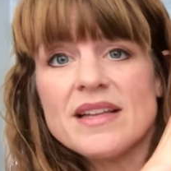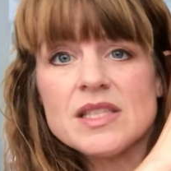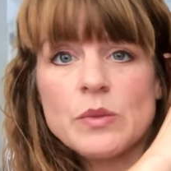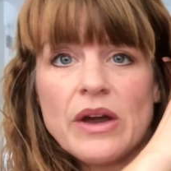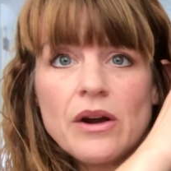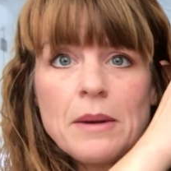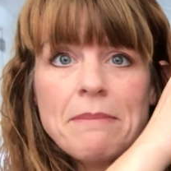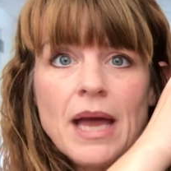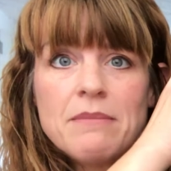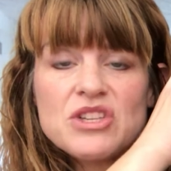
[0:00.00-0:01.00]
sweater
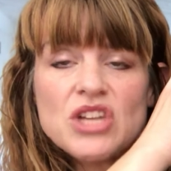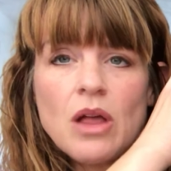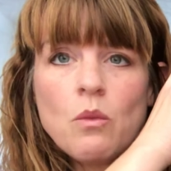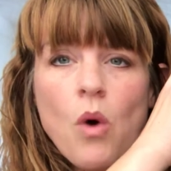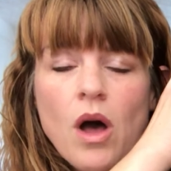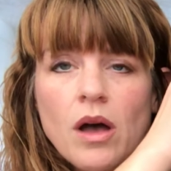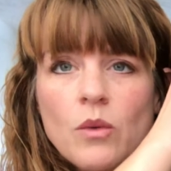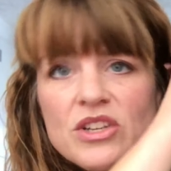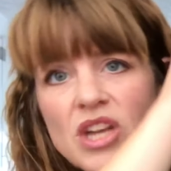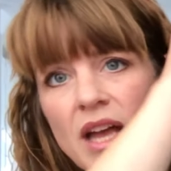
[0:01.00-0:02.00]
by Michelle Wang,
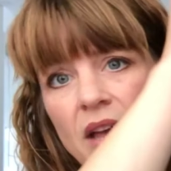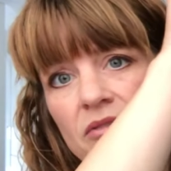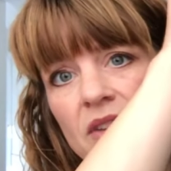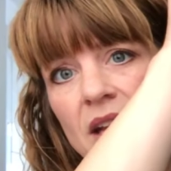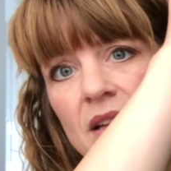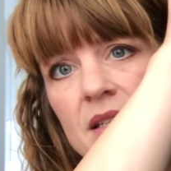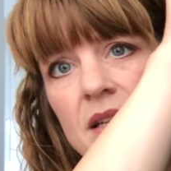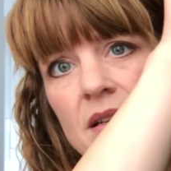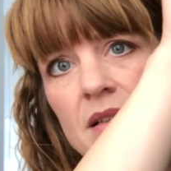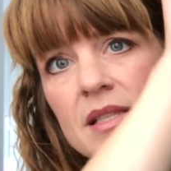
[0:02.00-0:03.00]
which I have knit
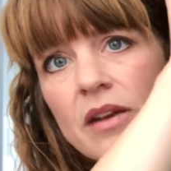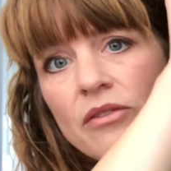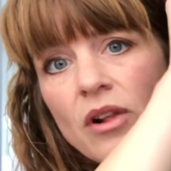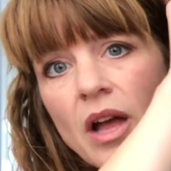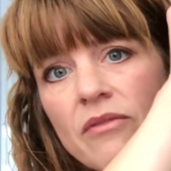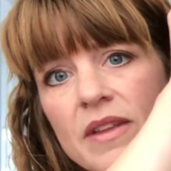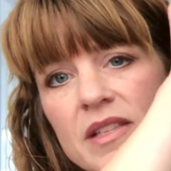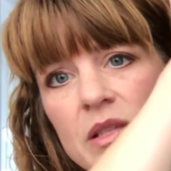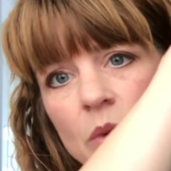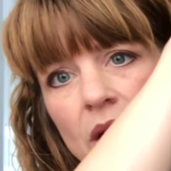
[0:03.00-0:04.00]
several of
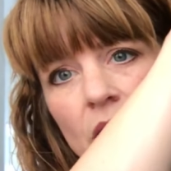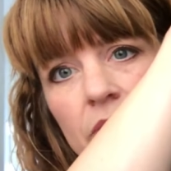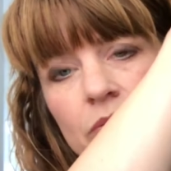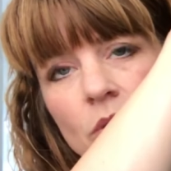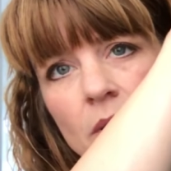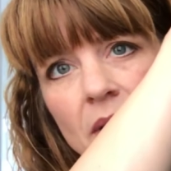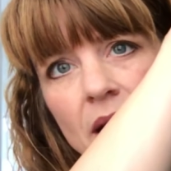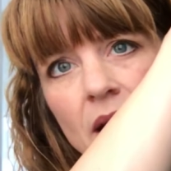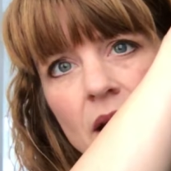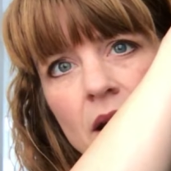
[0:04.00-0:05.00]
this sweater for
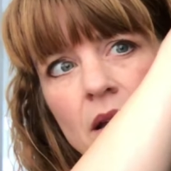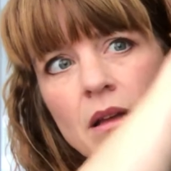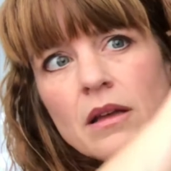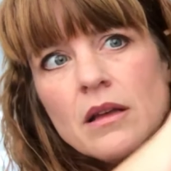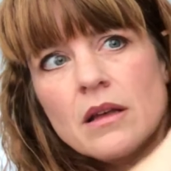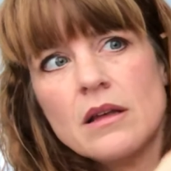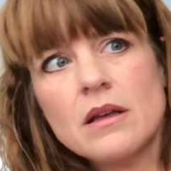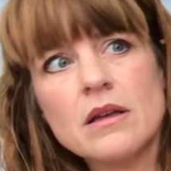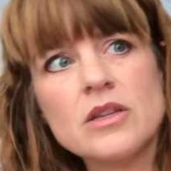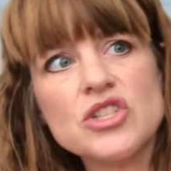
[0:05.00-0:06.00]
my
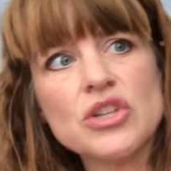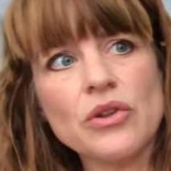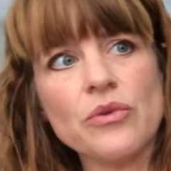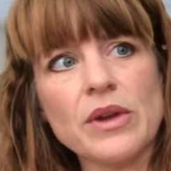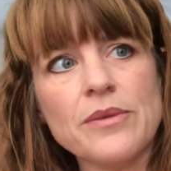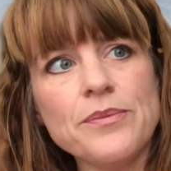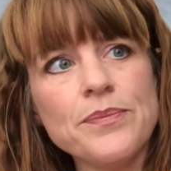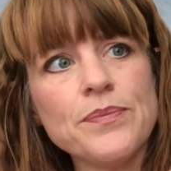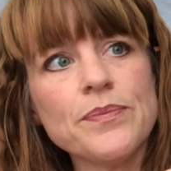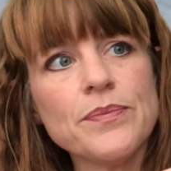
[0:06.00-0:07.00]

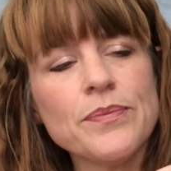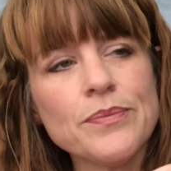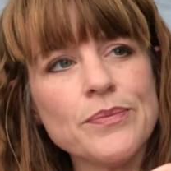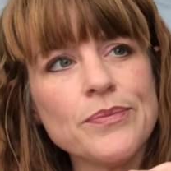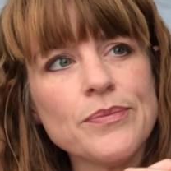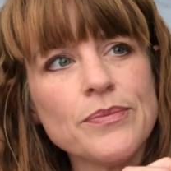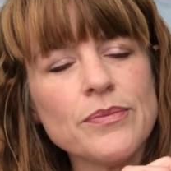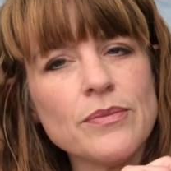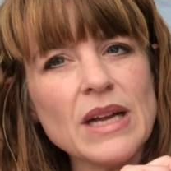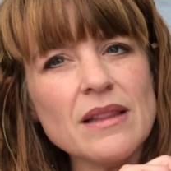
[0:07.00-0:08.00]
children.
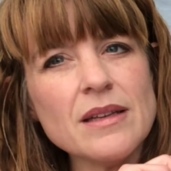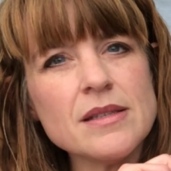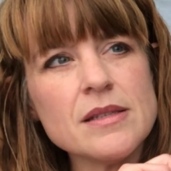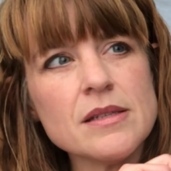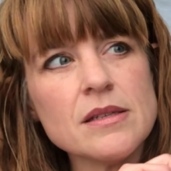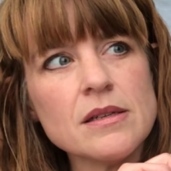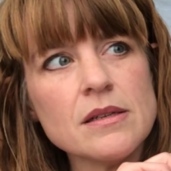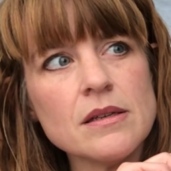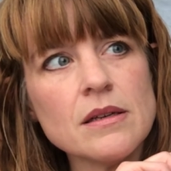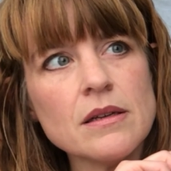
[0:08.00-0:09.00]
At least
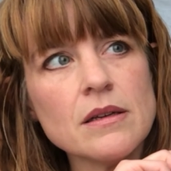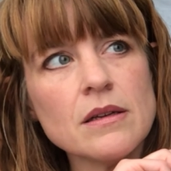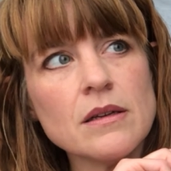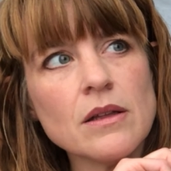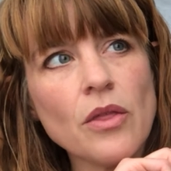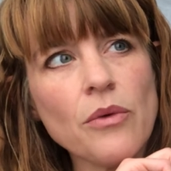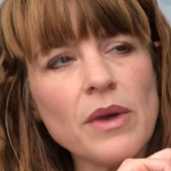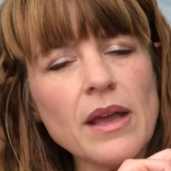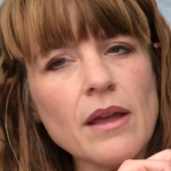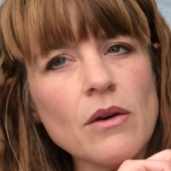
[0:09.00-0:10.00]

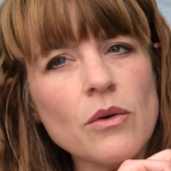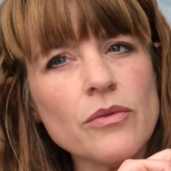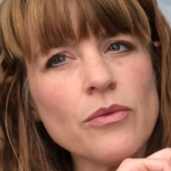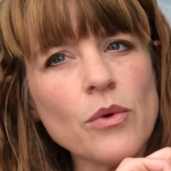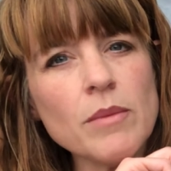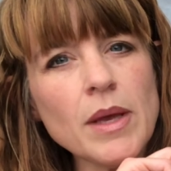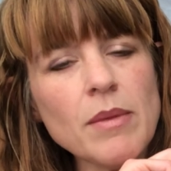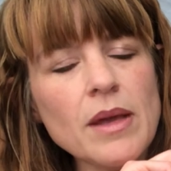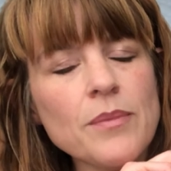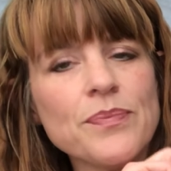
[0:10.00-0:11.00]
three or four
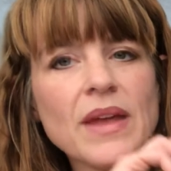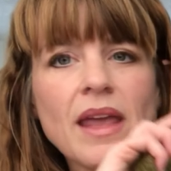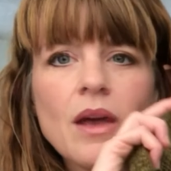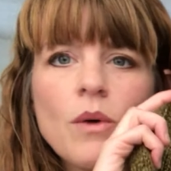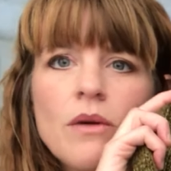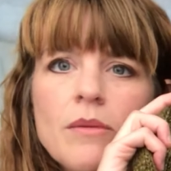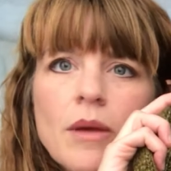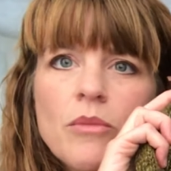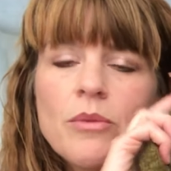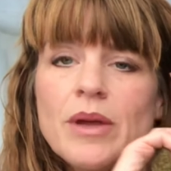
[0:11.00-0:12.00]
maybe. I can't quite
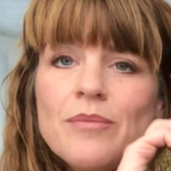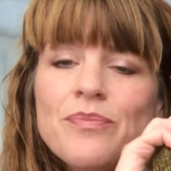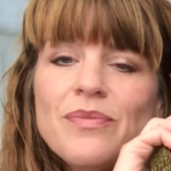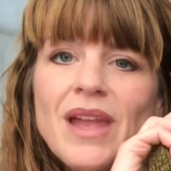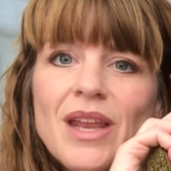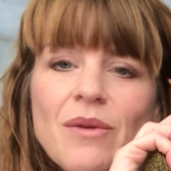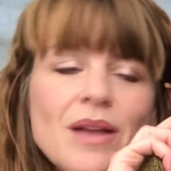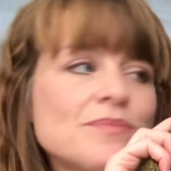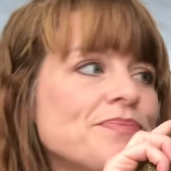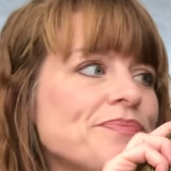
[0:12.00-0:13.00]
remember, but
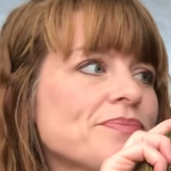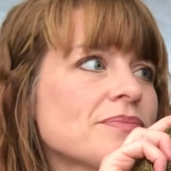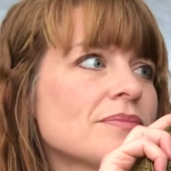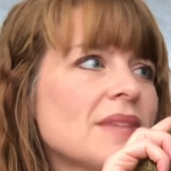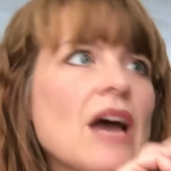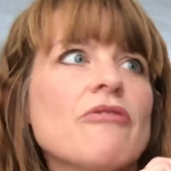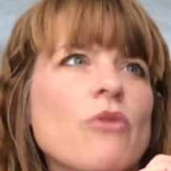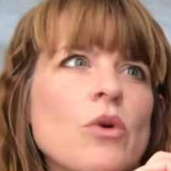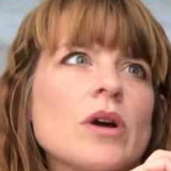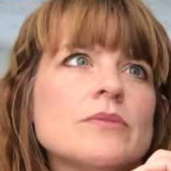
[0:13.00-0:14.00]
anyway, yeah,
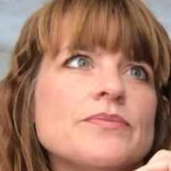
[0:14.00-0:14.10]
four